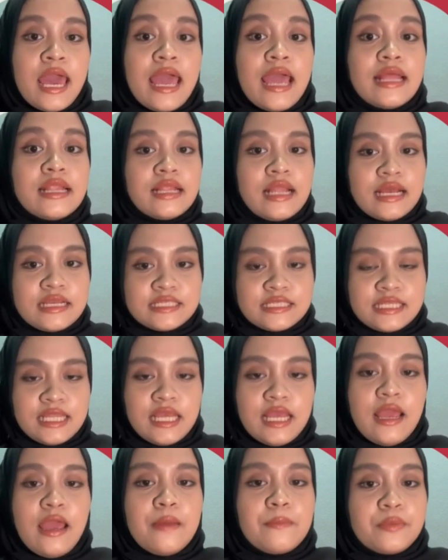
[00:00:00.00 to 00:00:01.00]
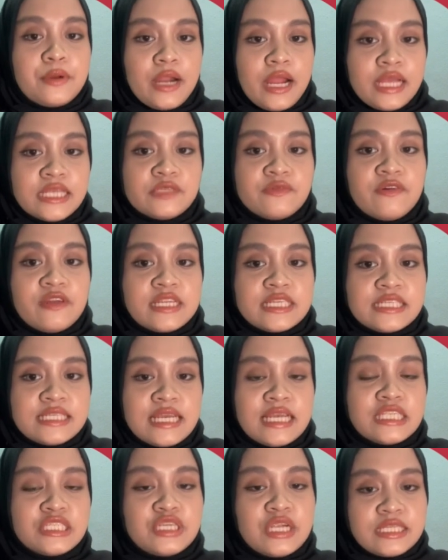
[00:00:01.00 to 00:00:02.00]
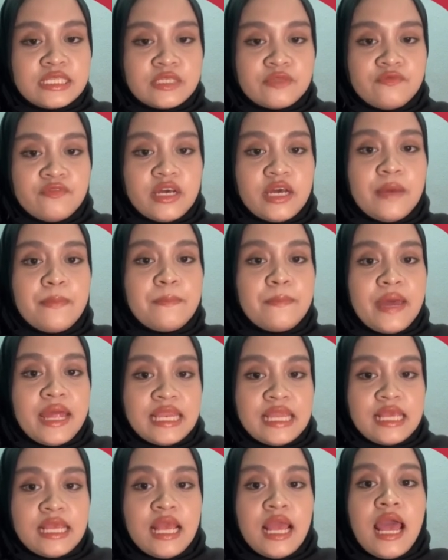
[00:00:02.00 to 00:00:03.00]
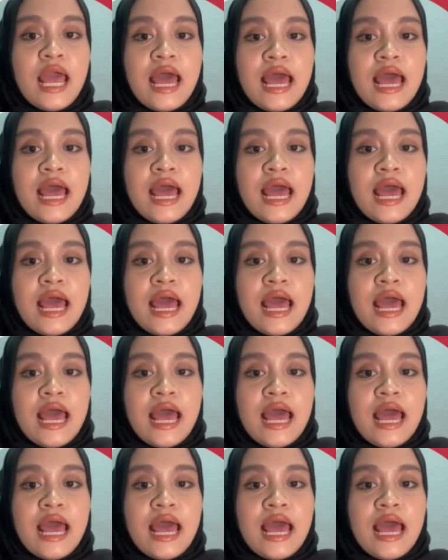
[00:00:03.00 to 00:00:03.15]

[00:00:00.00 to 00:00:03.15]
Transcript: And lastly, price for the said transfer, money,